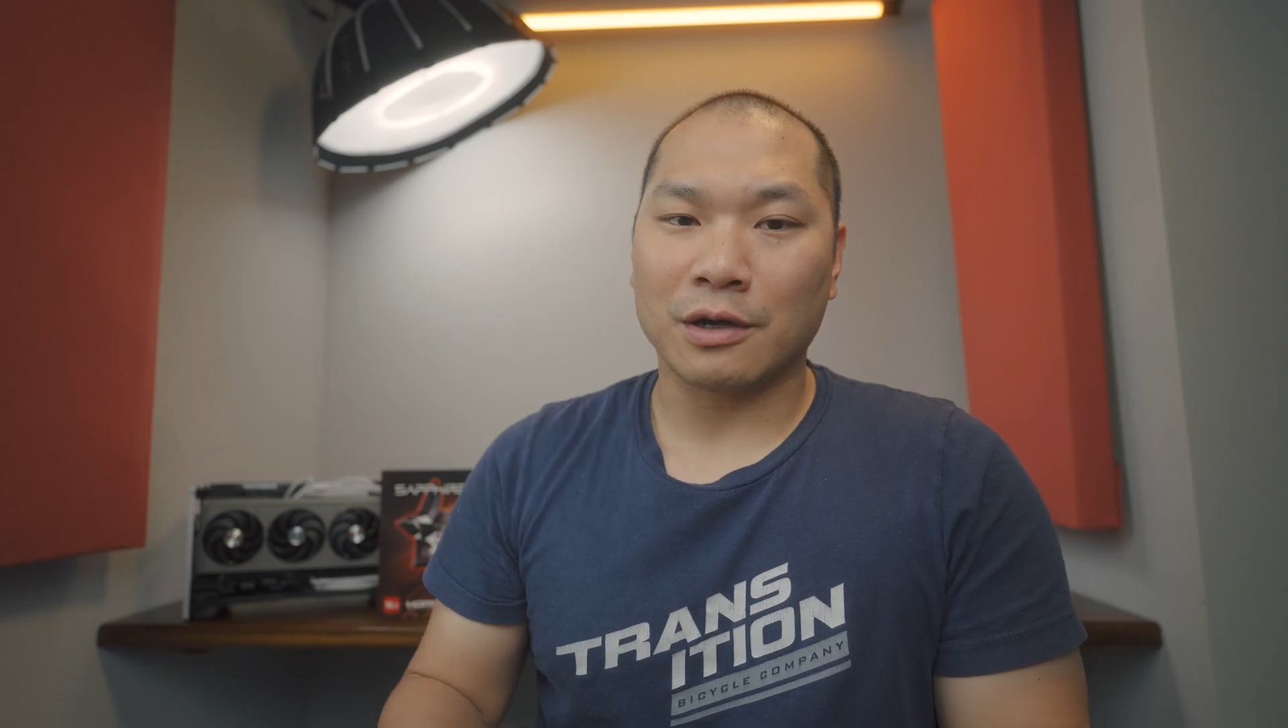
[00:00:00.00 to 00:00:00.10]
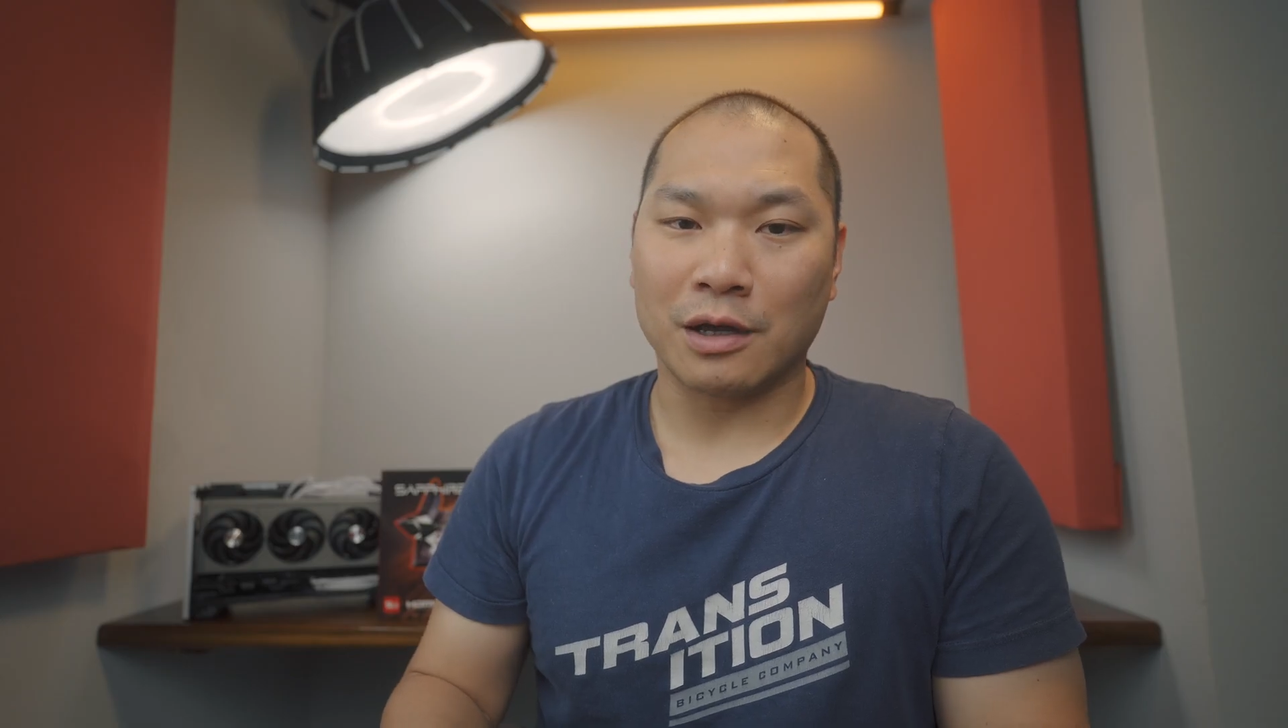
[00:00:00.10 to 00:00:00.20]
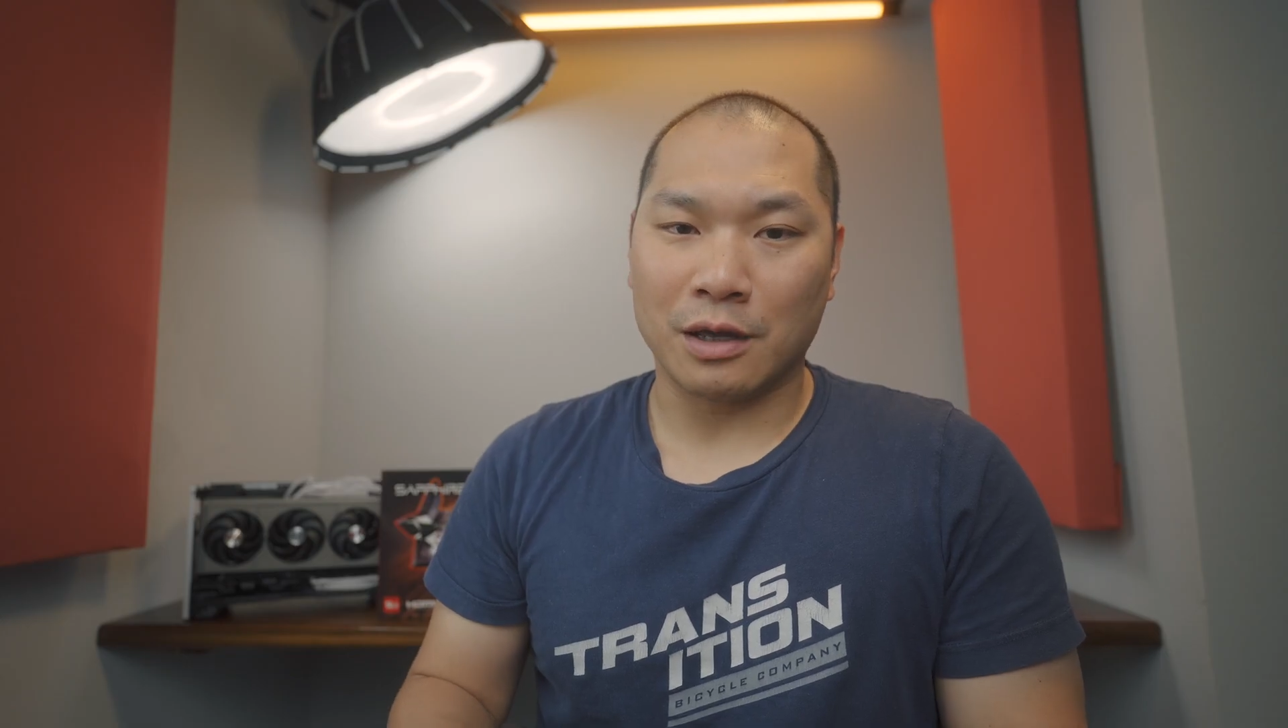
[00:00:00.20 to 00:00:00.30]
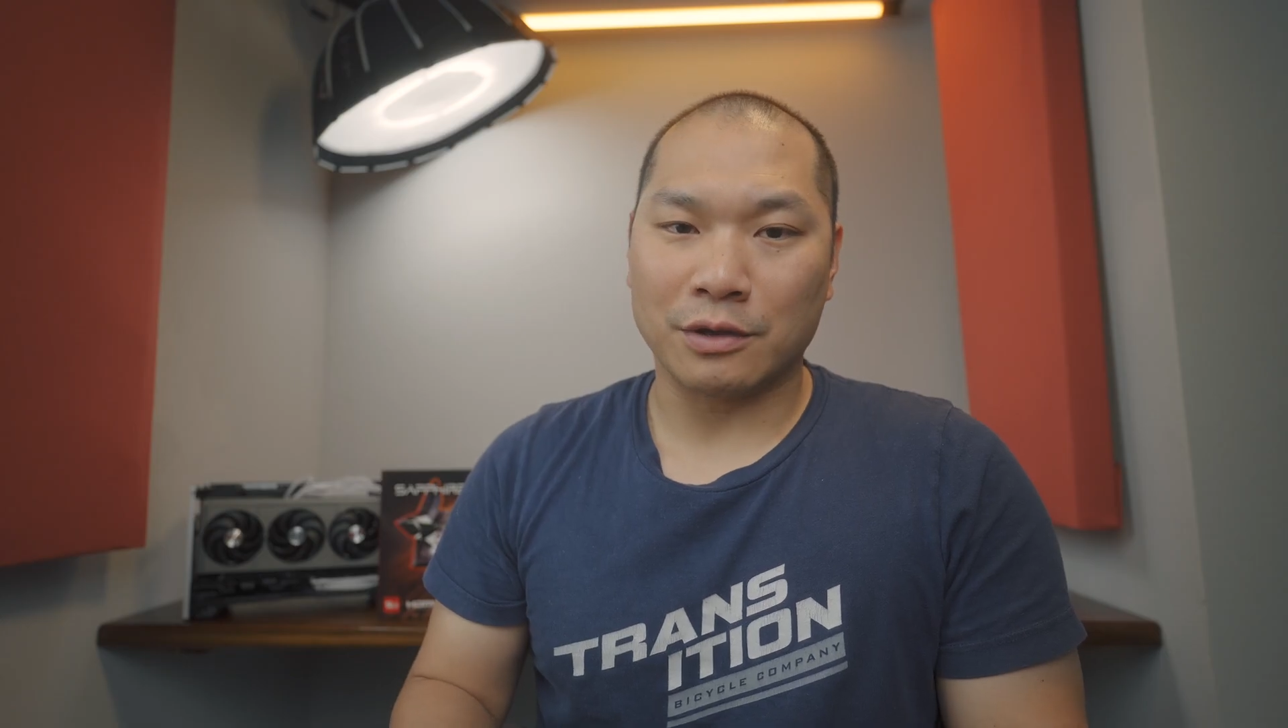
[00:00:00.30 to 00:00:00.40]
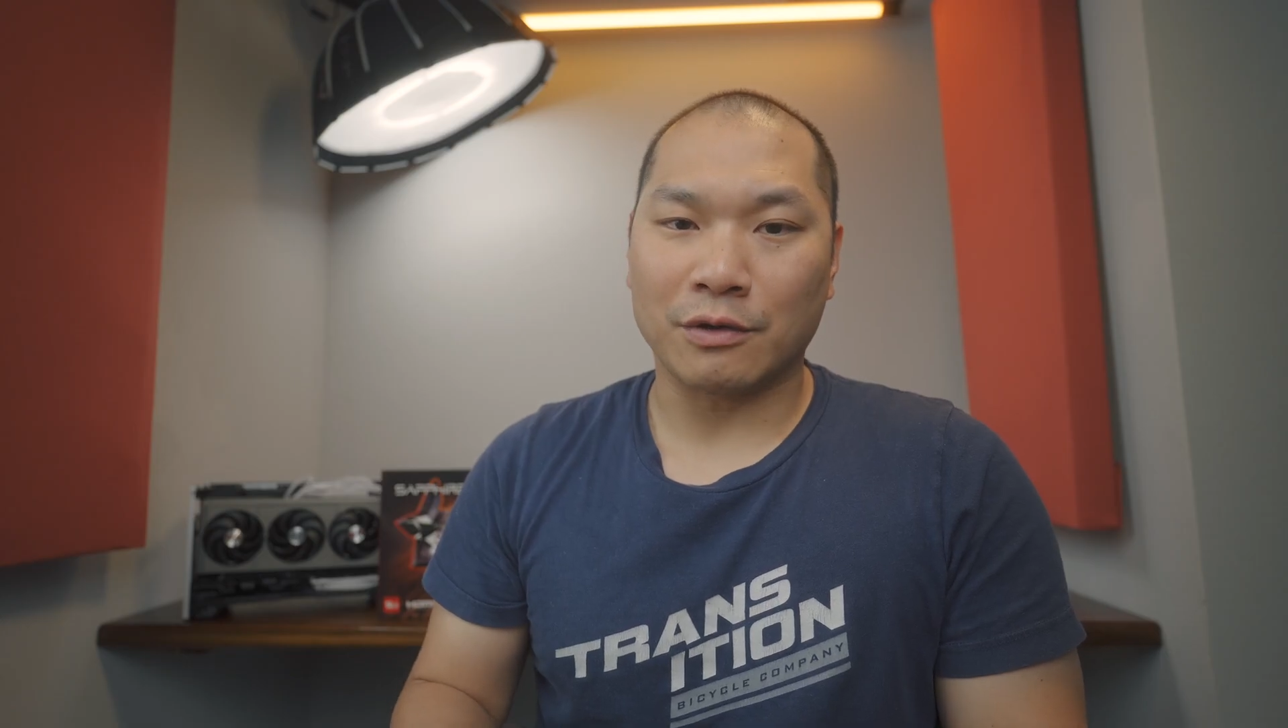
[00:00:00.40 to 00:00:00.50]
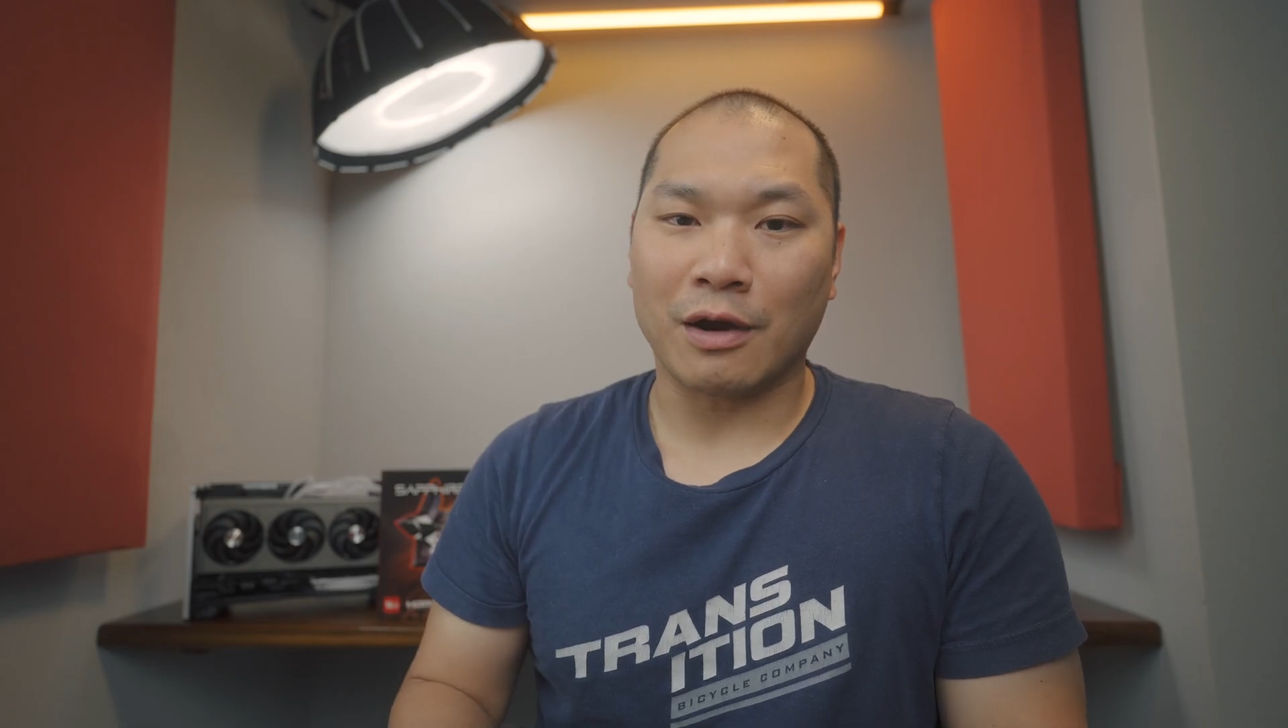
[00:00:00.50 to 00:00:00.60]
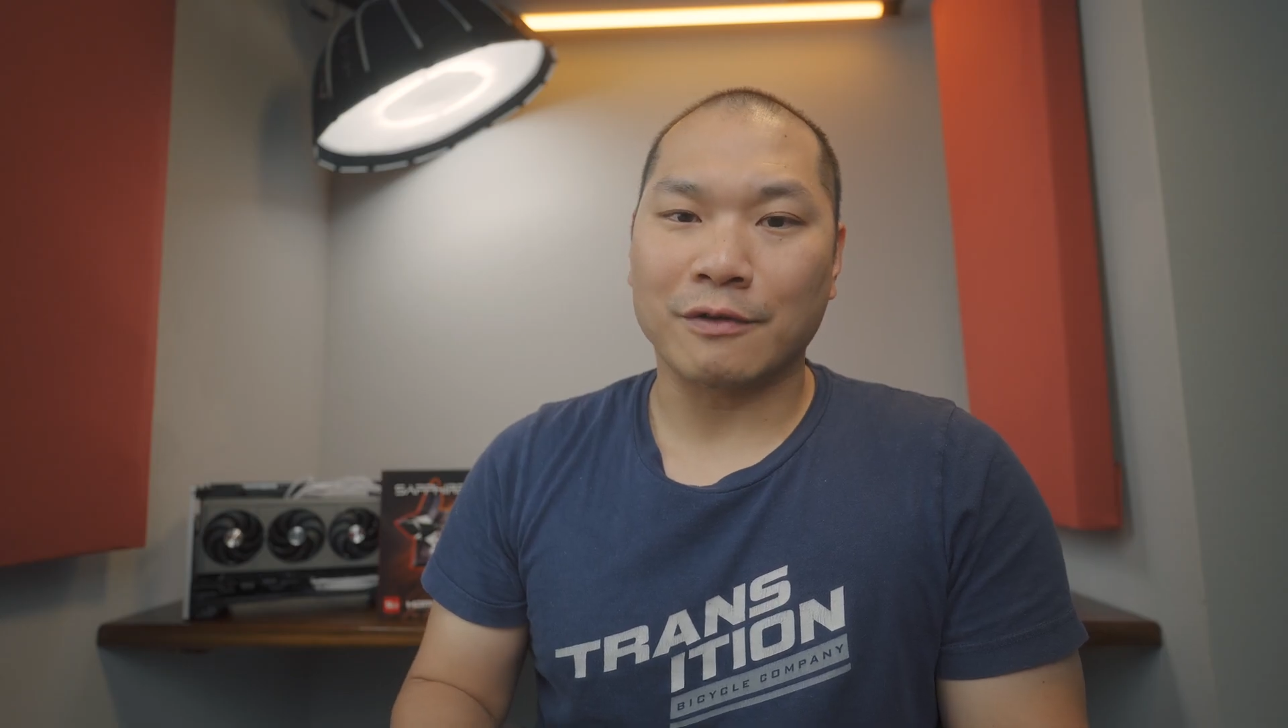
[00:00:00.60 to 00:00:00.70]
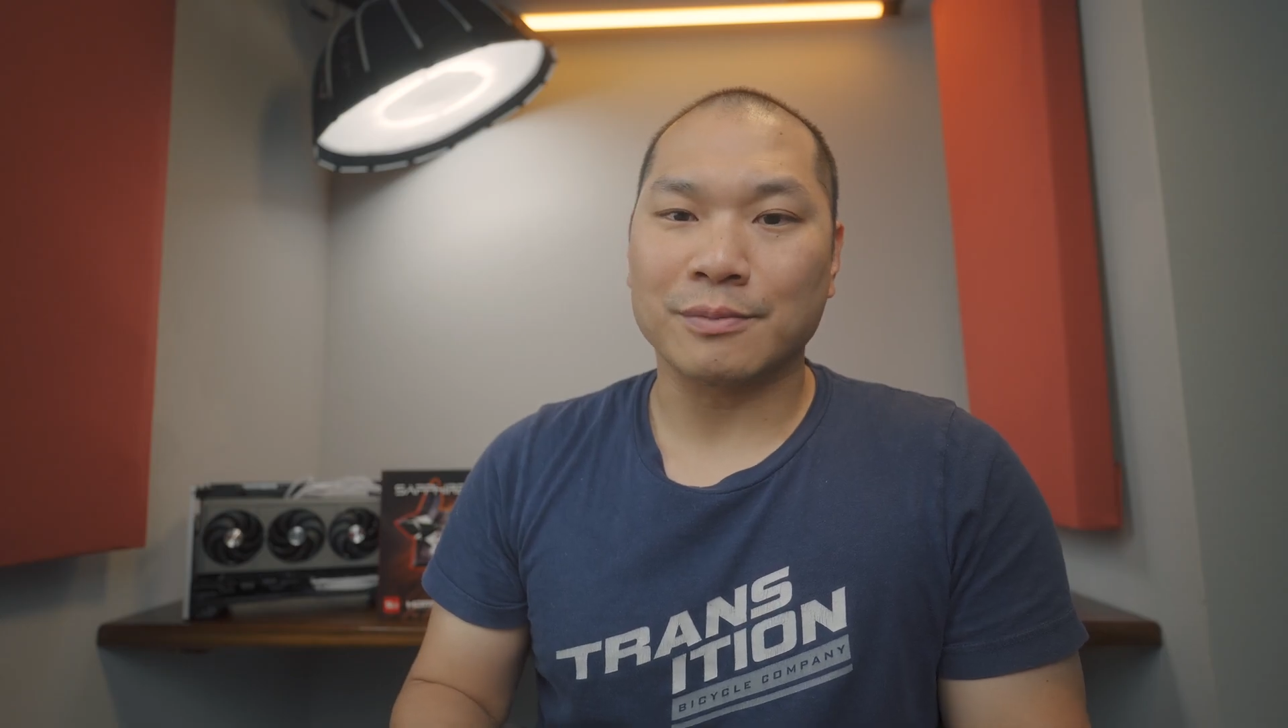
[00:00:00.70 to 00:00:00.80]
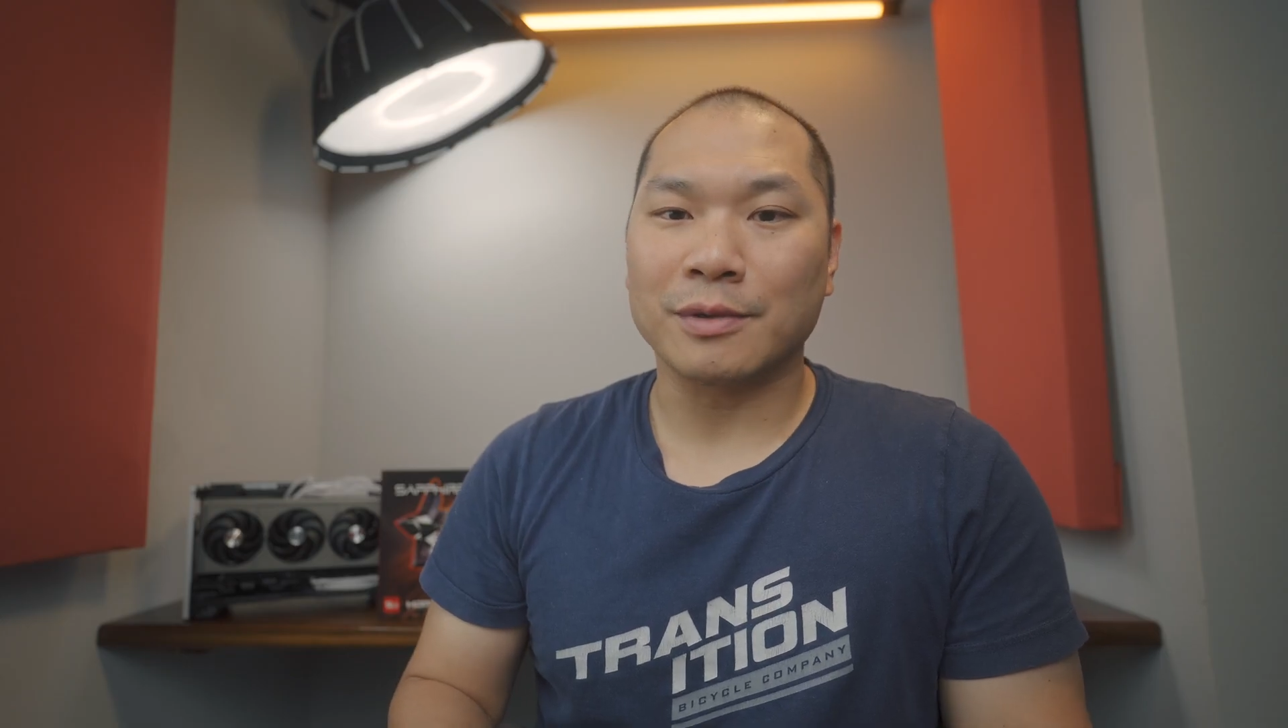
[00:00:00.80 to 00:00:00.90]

on the graphs.